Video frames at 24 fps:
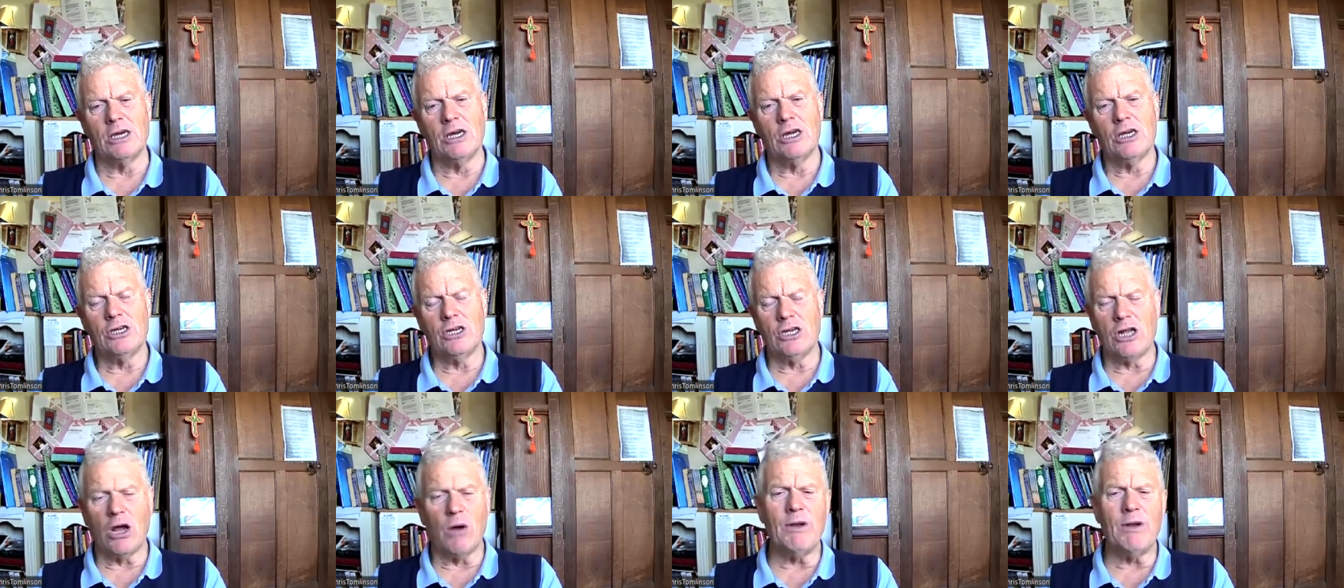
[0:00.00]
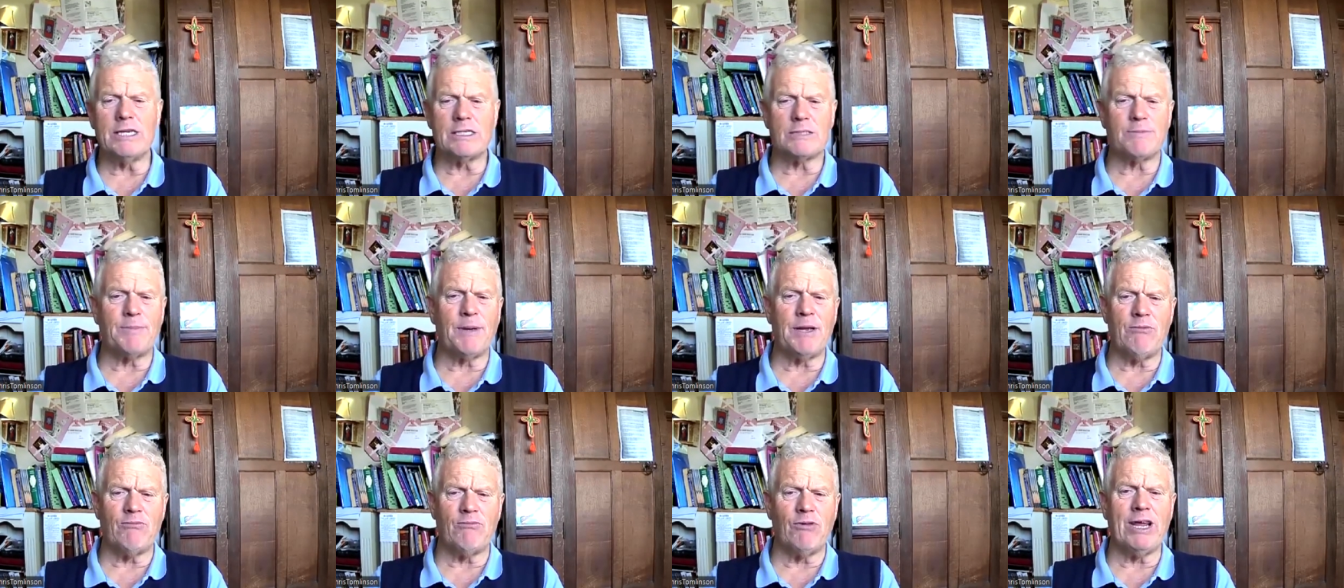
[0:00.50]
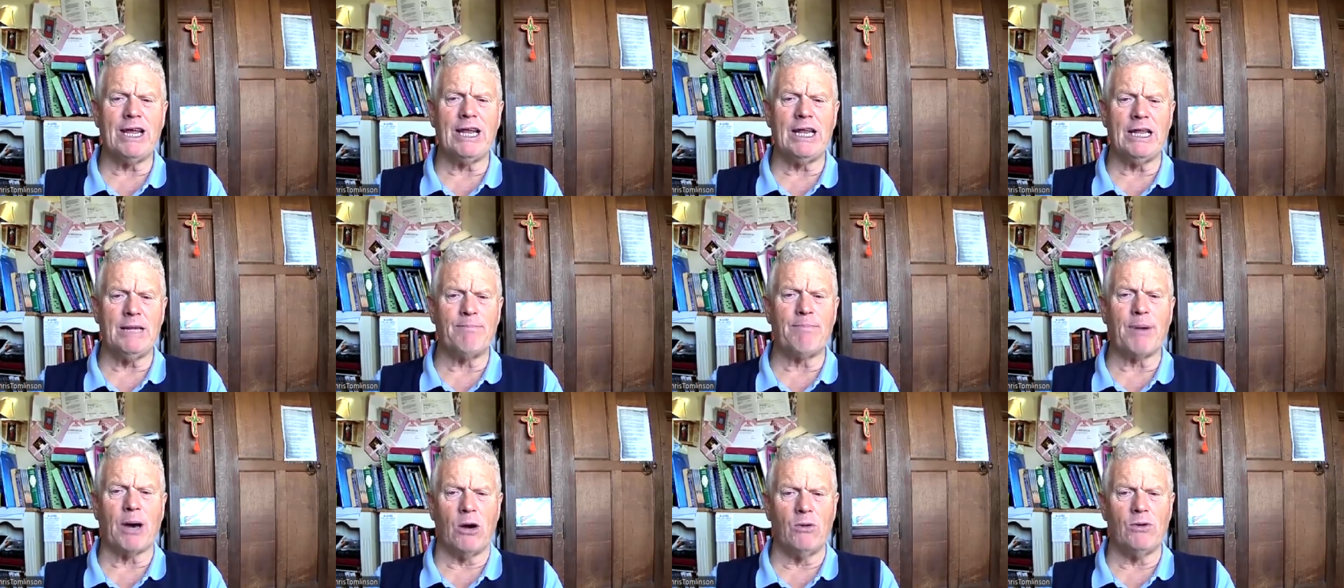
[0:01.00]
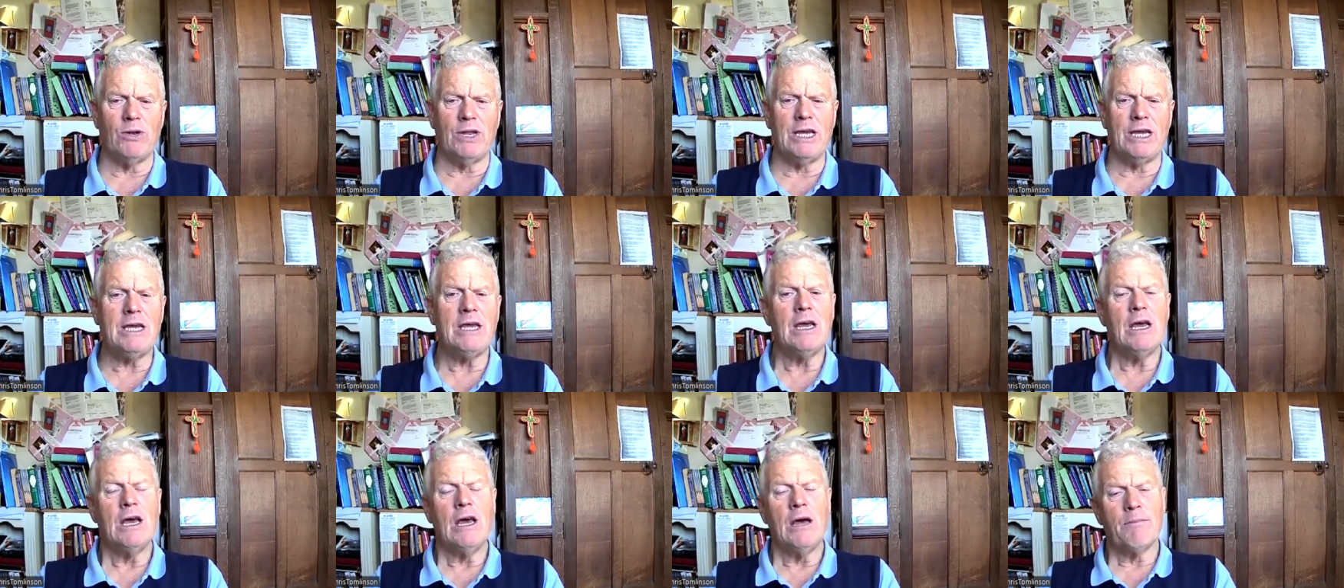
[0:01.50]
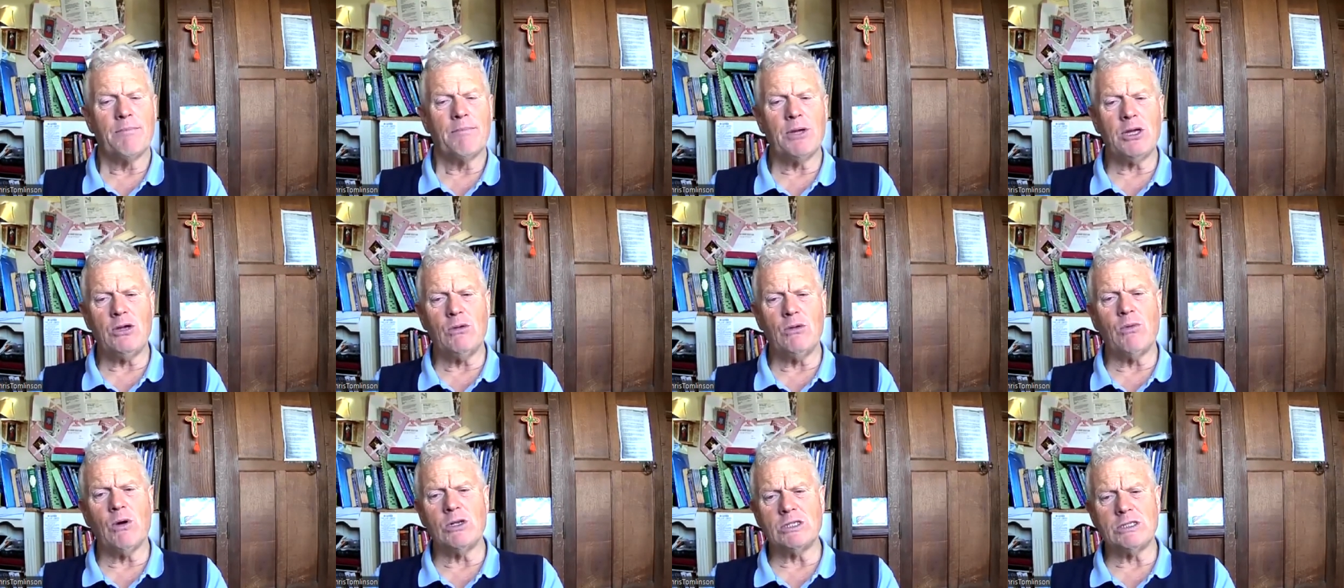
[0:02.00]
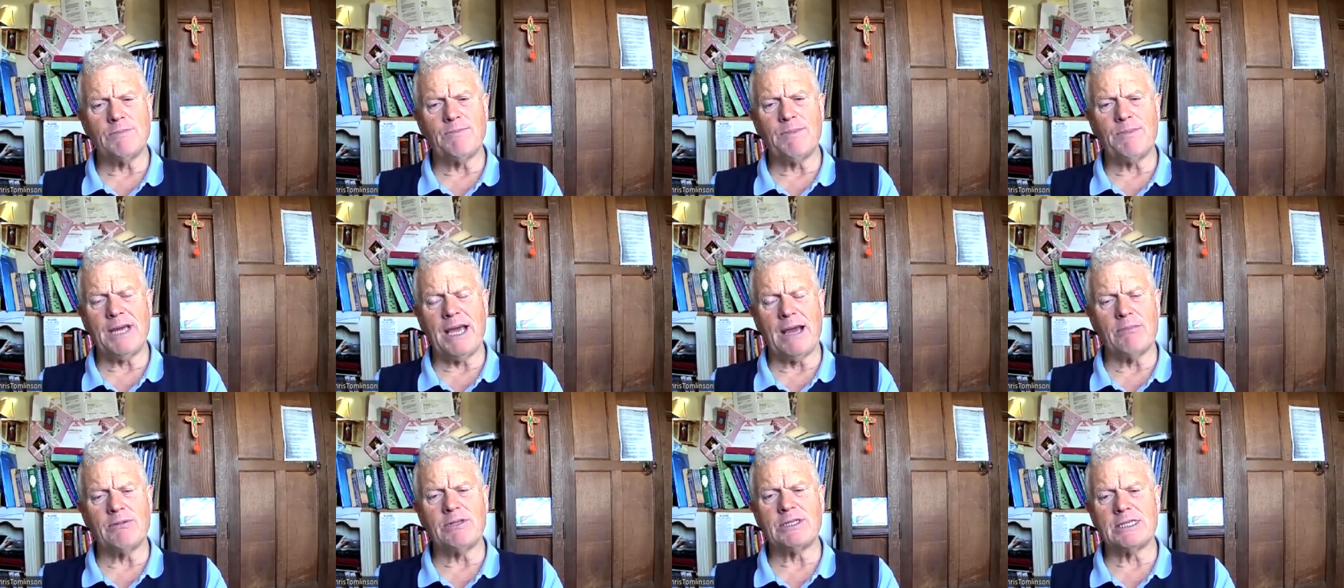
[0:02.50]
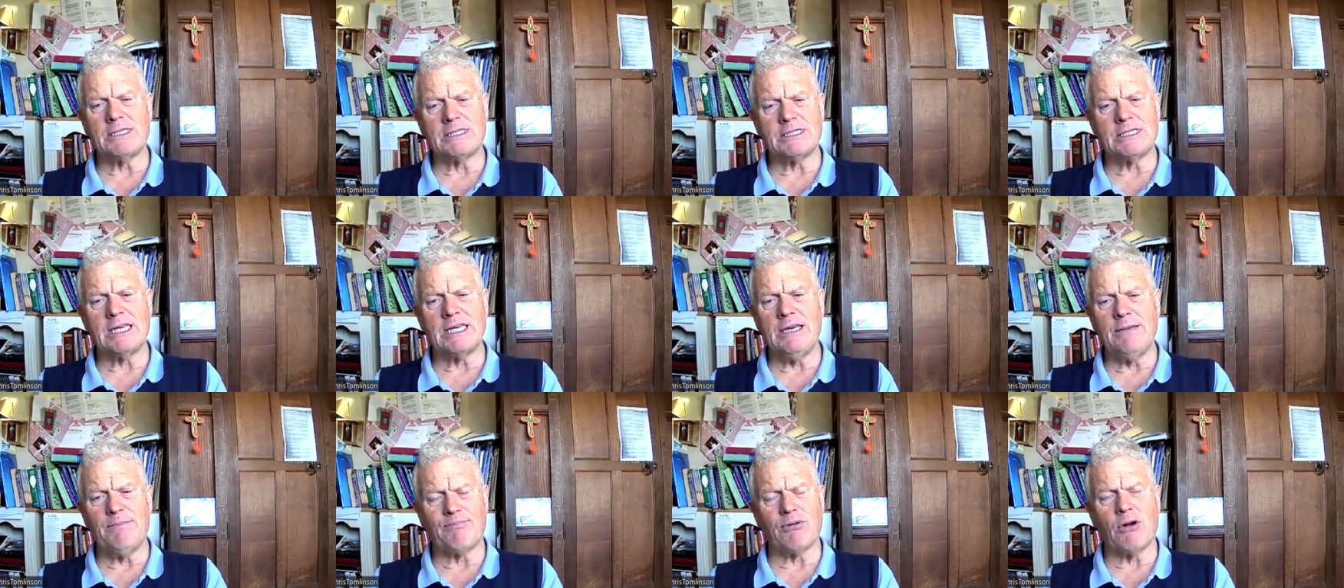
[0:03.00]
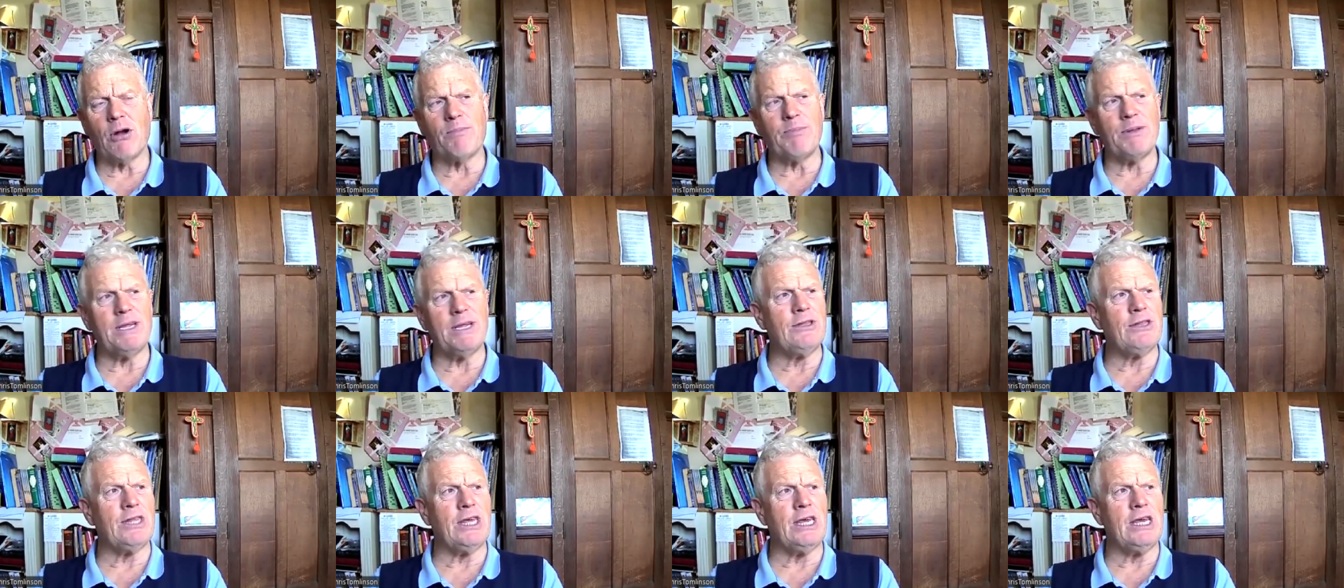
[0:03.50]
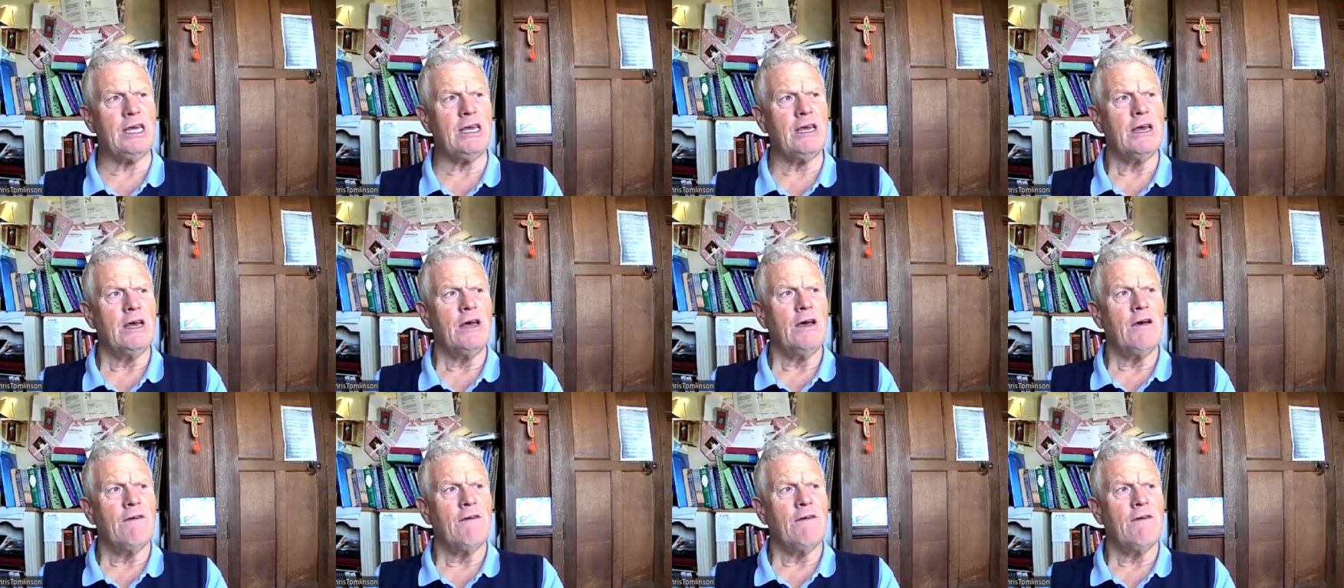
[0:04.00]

You don't want it to be really bony, but you want to be able to see probably the